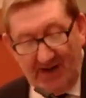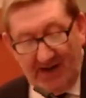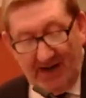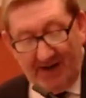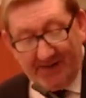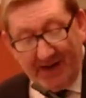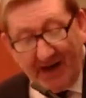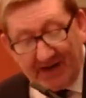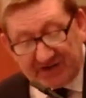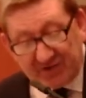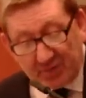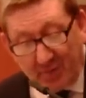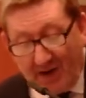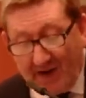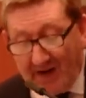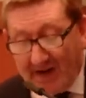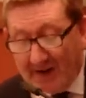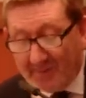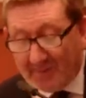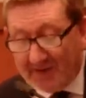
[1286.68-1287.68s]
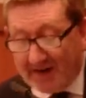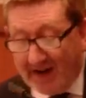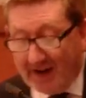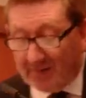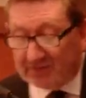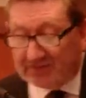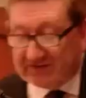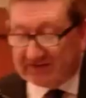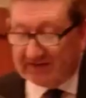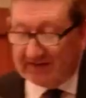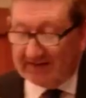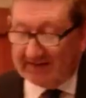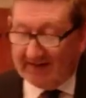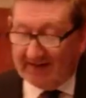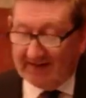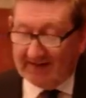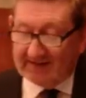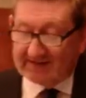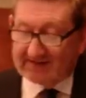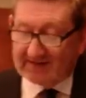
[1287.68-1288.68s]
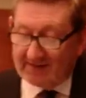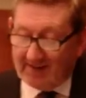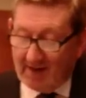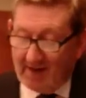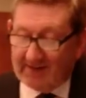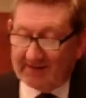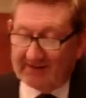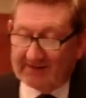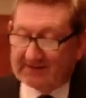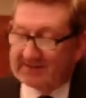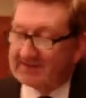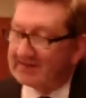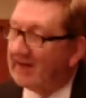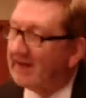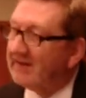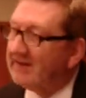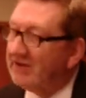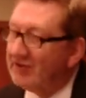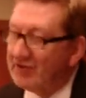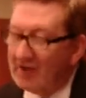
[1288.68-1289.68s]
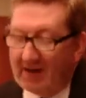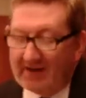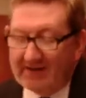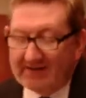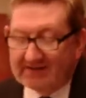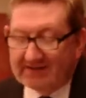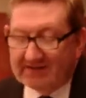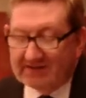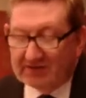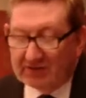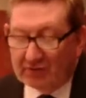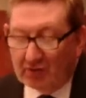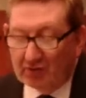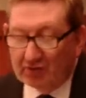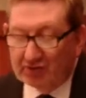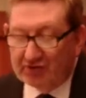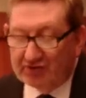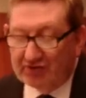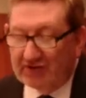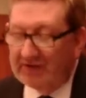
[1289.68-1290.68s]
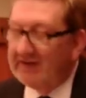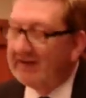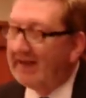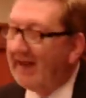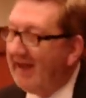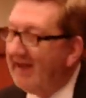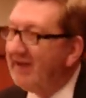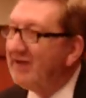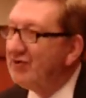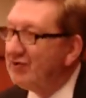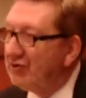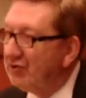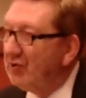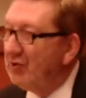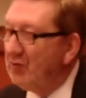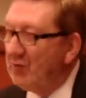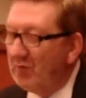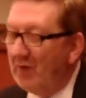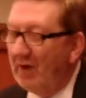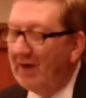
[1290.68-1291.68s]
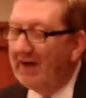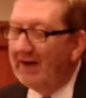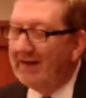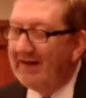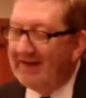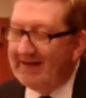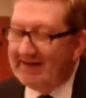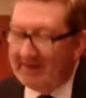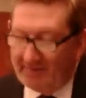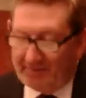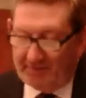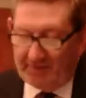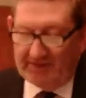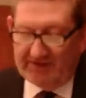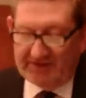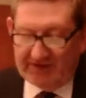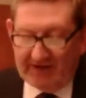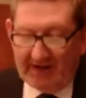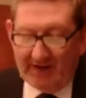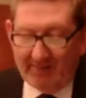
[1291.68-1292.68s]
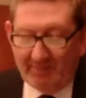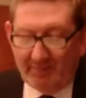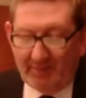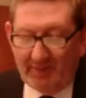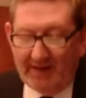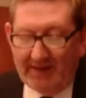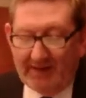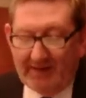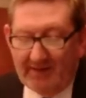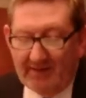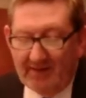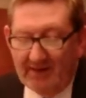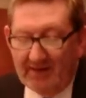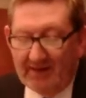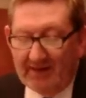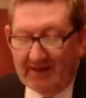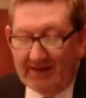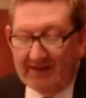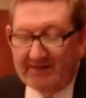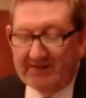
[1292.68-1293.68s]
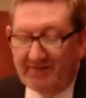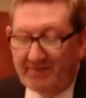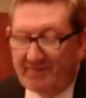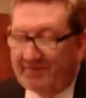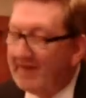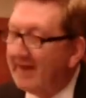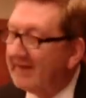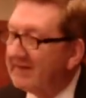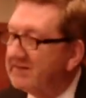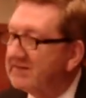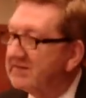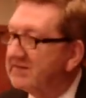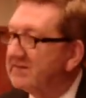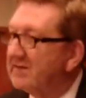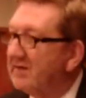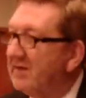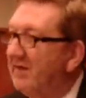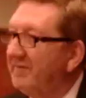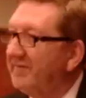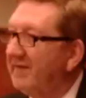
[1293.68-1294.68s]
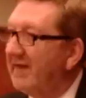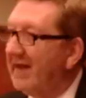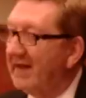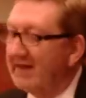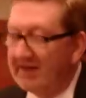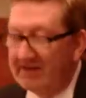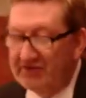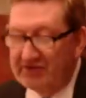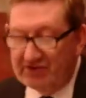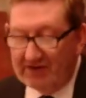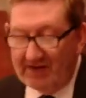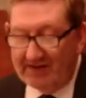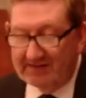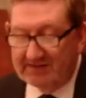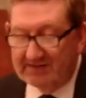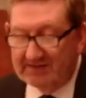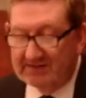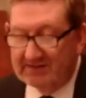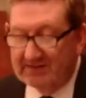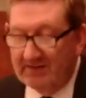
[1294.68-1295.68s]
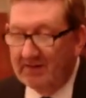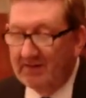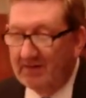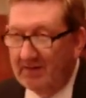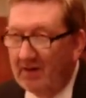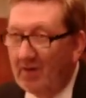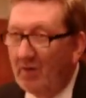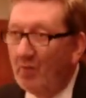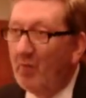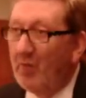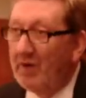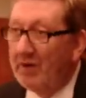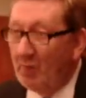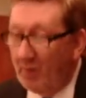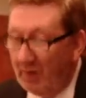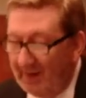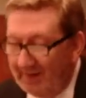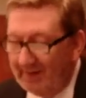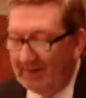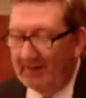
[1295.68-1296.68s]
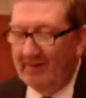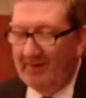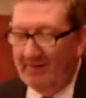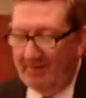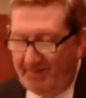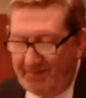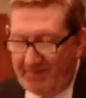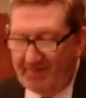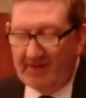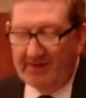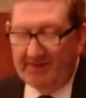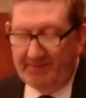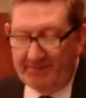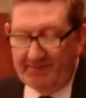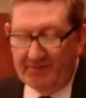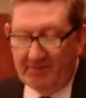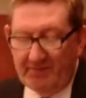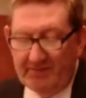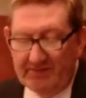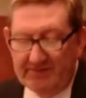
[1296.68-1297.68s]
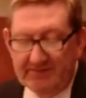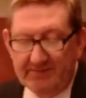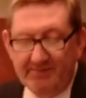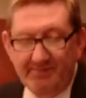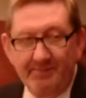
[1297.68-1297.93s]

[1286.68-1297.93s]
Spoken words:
And that's why I'm announcing here tonight that Unite is launching a new leverage campaign in defence of the NHS. We will fight for it.